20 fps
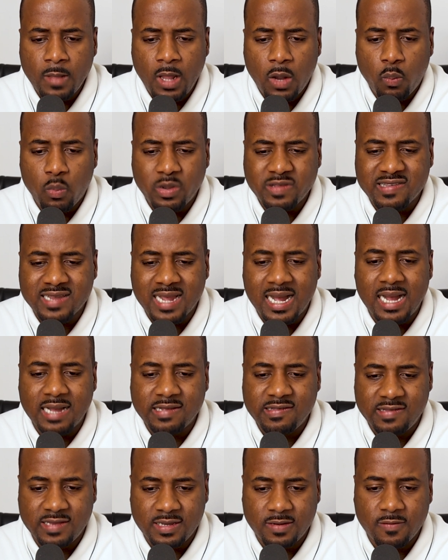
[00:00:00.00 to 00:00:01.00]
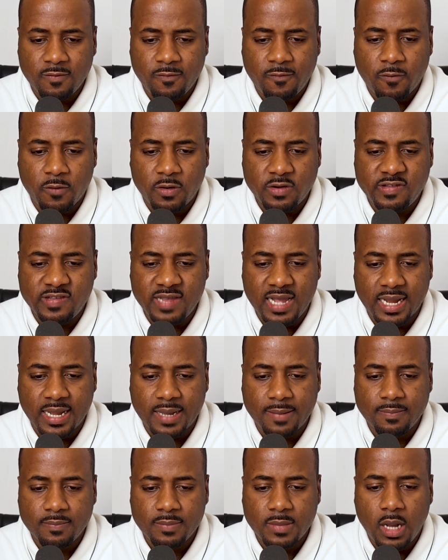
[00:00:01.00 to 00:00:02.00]
Wisconsin for a
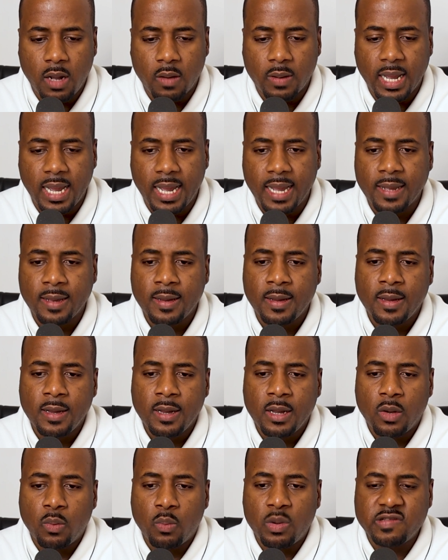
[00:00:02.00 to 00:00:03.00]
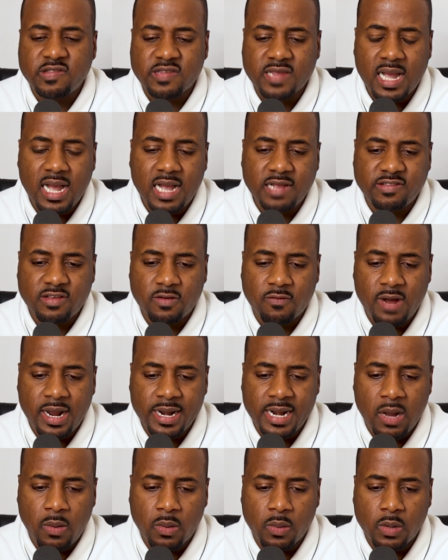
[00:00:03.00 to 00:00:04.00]
second, okay? Wisconsin right
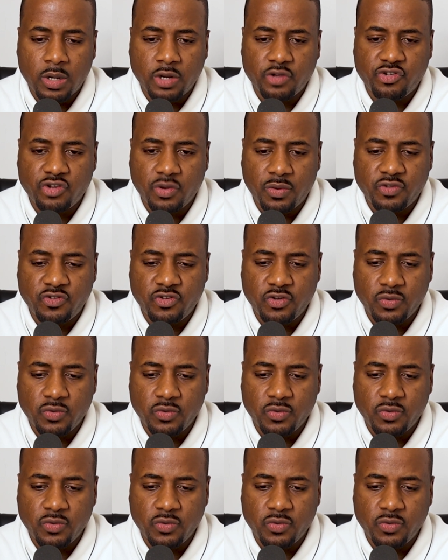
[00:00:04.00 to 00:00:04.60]
now, we want to show it to